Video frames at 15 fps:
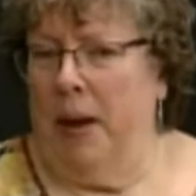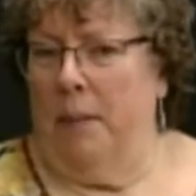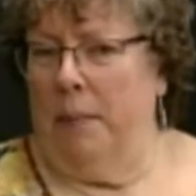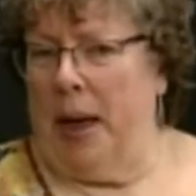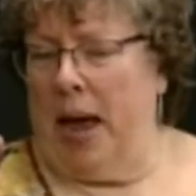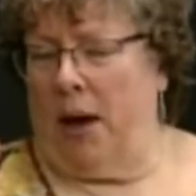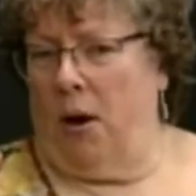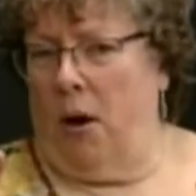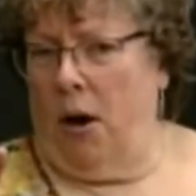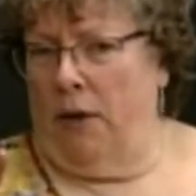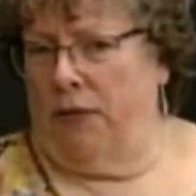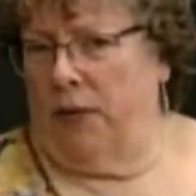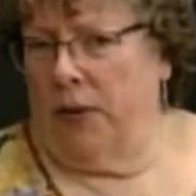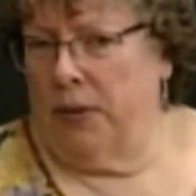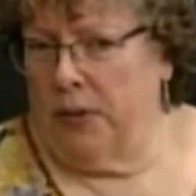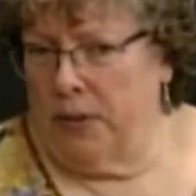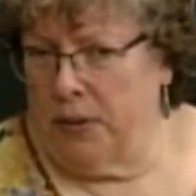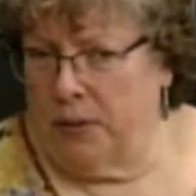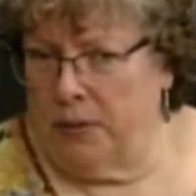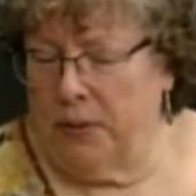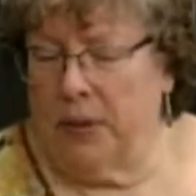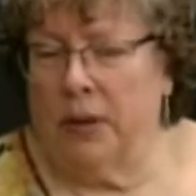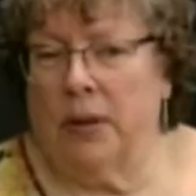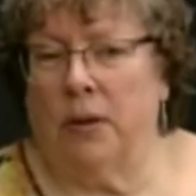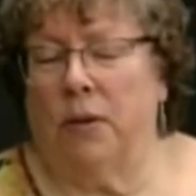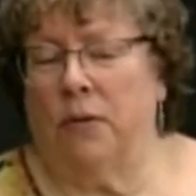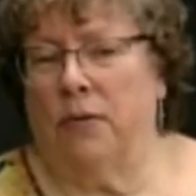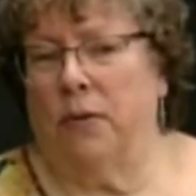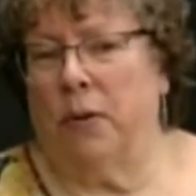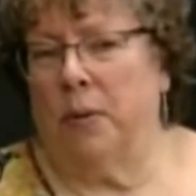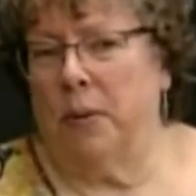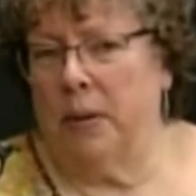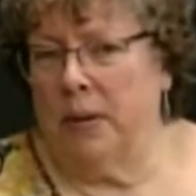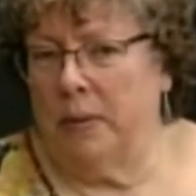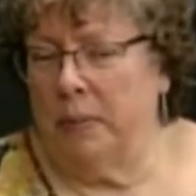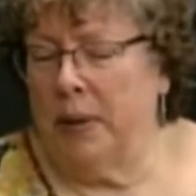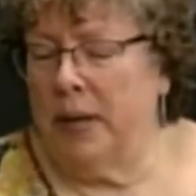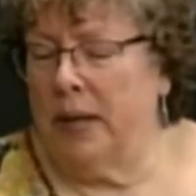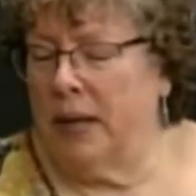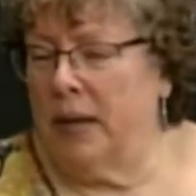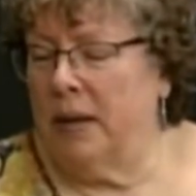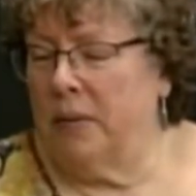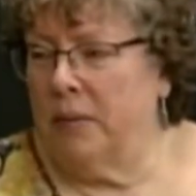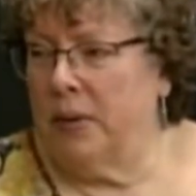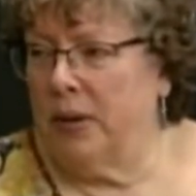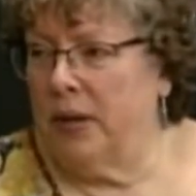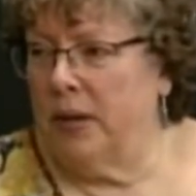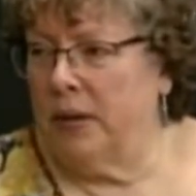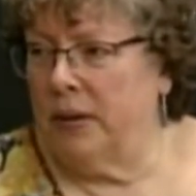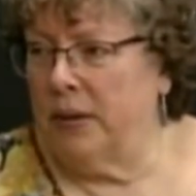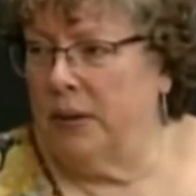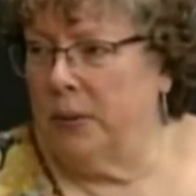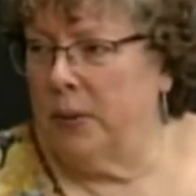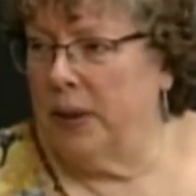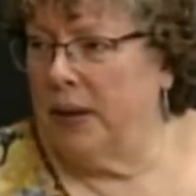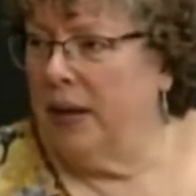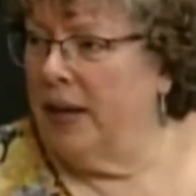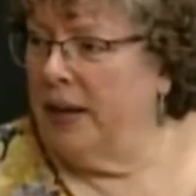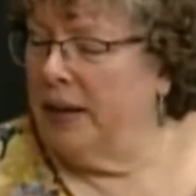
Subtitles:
back off or go forward depending on what they're doing.